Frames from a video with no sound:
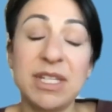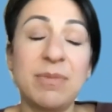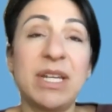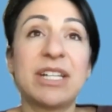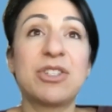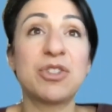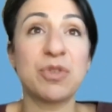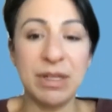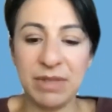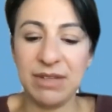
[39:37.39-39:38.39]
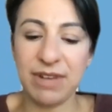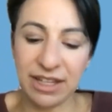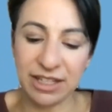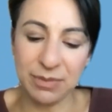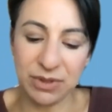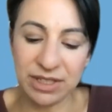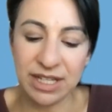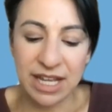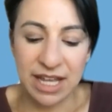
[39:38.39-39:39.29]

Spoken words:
can be extremely valuable.